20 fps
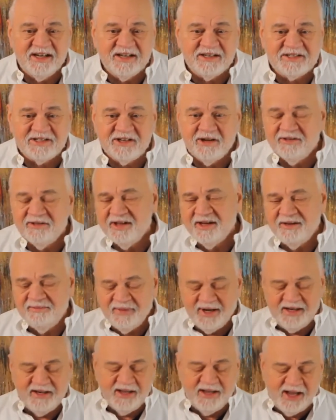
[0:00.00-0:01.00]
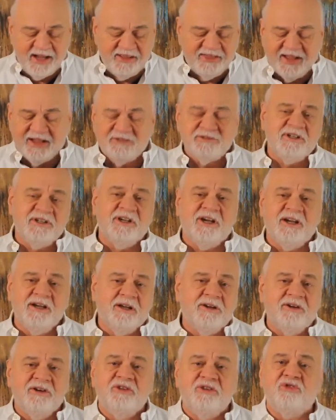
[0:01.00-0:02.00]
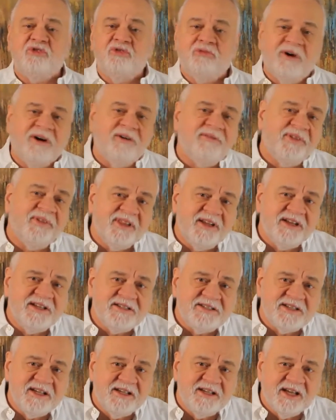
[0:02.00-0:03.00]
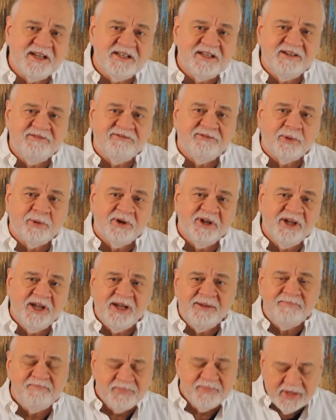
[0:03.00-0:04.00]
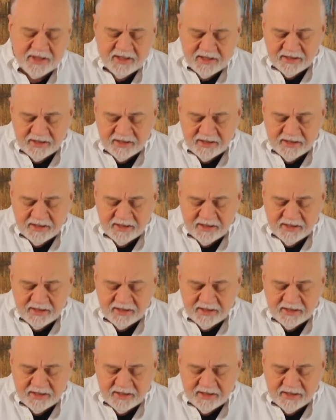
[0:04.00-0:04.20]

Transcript: So they made 8,912 of these in 1948.